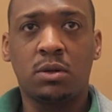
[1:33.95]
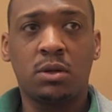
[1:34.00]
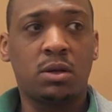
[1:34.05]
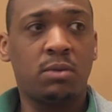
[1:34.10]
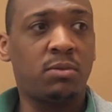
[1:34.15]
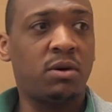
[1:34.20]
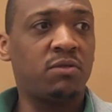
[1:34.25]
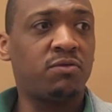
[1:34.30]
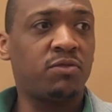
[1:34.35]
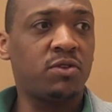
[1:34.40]

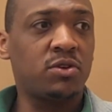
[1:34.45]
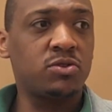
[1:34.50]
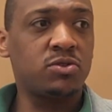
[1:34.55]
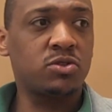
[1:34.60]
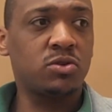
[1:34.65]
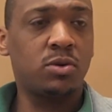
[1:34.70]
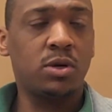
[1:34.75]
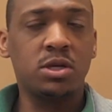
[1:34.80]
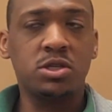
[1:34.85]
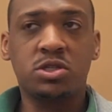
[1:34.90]
And my
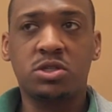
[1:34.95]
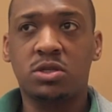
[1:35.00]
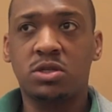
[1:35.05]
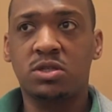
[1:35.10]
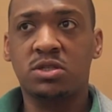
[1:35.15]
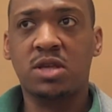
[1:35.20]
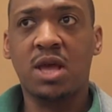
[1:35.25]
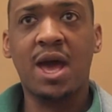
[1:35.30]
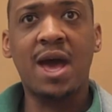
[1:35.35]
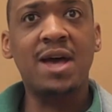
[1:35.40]
first question
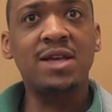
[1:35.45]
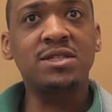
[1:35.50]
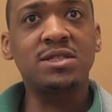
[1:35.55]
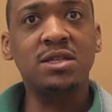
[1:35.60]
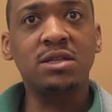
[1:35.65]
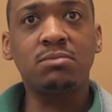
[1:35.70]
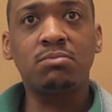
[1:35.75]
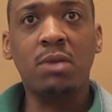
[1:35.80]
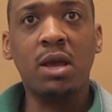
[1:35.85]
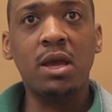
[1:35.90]
is, has
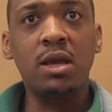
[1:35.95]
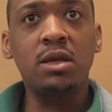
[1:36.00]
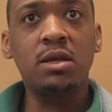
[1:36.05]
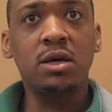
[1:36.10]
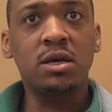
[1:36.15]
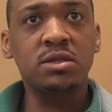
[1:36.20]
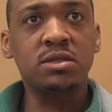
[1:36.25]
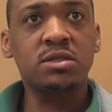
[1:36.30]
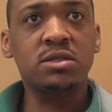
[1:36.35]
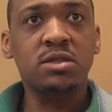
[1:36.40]
it made
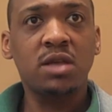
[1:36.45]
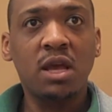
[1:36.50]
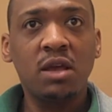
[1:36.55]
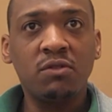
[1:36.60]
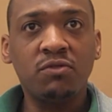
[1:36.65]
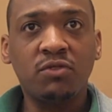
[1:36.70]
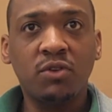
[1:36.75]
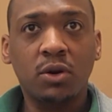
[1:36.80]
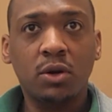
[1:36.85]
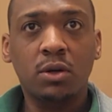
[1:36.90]
us
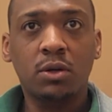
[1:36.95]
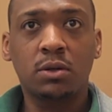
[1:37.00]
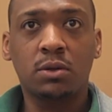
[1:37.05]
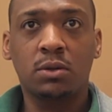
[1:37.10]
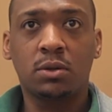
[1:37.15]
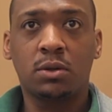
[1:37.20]
safer?